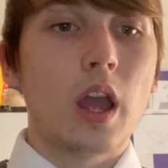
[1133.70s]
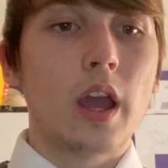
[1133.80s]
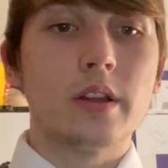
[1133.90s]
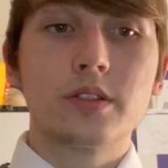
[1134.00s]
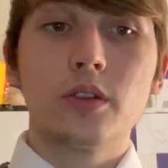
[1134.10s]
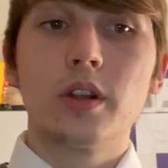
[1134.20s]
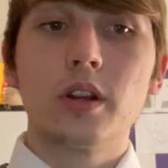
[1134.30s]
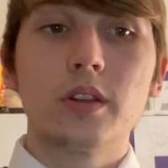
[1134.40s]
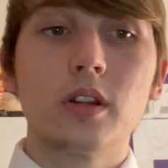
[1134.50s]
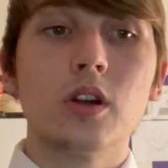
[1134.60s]
And so
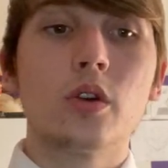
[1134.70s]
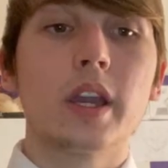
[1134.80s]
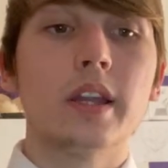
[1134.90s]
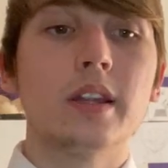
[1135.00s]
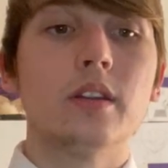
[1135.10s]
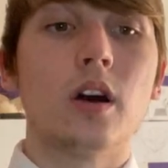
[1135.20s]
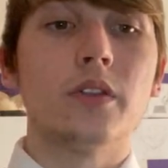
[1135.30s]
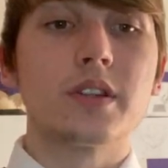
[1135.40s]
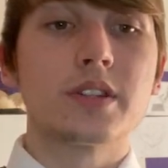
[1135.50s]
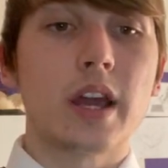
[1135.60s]
they're located
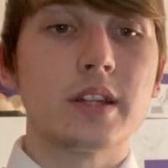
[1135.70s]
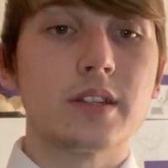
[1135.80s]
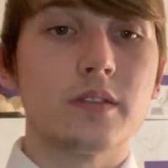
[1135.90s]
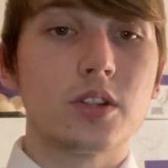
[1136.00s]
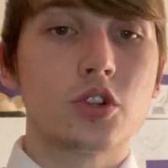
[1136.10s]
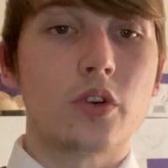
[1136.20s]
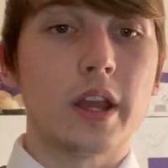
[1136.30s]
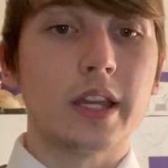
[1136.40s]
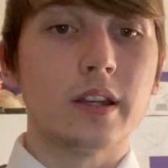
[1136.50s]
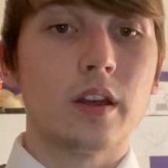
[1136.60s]
on the sides of the
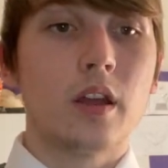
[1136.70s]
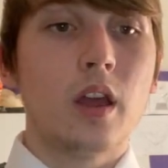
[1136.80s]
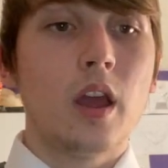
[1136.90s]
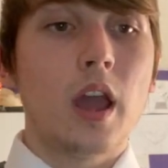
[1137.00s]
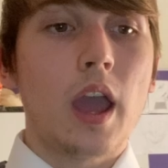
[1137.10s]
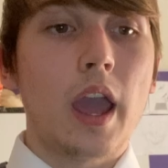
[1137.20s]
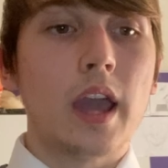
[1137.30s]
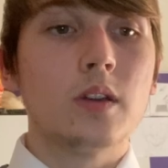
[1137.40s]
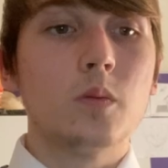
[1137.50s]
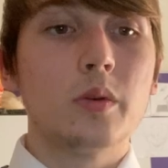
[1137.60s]
train.
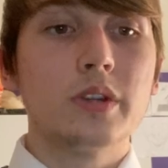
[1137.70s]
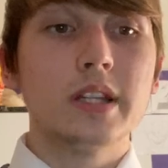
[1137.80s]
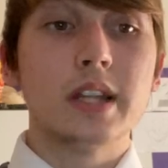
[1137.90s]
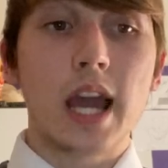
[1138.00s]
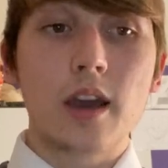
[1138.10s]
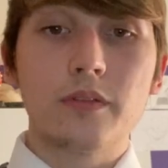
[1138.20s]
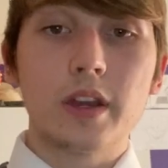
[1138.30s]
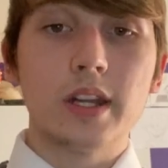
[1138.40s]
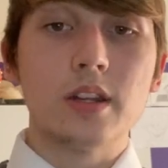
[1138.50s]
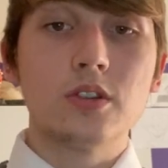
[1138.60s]
And we would need to have
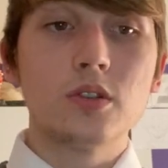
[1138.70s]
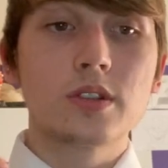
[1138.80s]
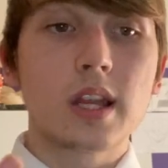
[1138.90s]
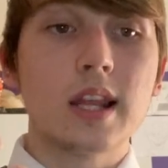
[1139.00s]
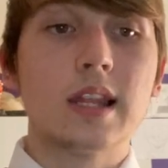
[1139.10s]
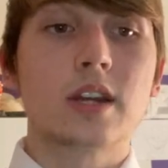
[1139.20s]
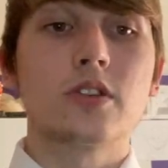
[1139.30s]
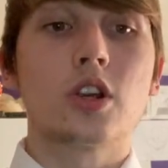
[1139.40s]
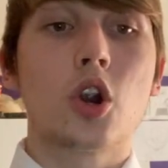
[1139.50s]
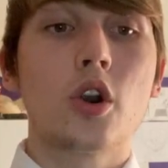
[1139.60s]
an induced
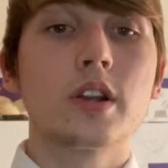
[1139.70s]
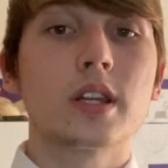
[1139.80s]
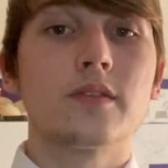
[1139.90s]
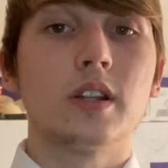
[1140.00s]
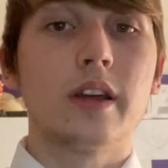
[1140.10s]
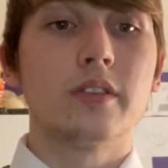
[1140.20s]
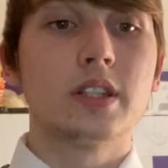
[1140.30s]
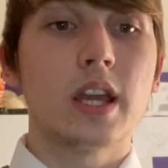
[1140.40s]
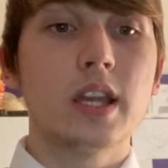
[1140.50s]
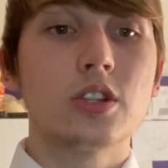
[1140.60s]
electric current of the
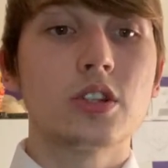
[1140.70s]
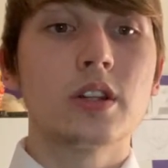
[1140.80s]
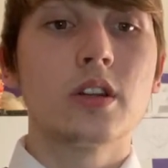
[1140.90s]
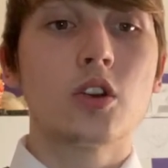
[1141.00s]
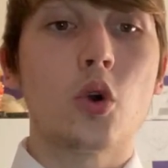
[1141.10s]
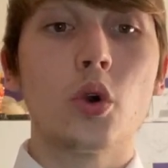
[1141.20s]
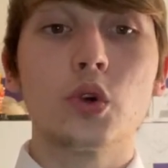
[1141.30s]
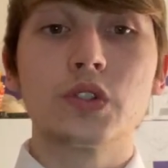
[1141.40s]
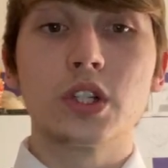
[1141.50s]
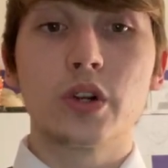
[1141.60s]
levitation
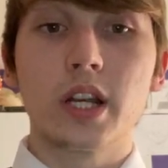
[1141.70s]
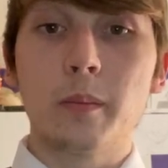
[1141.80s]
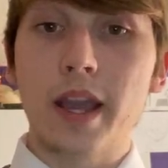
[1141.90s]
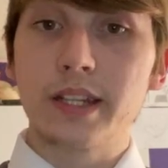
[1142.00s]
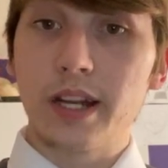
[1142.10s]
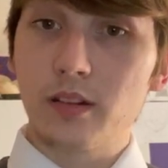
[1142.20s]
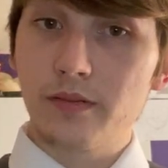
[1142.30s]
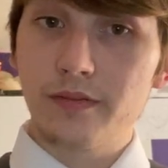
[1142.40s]
coils and create a magnetic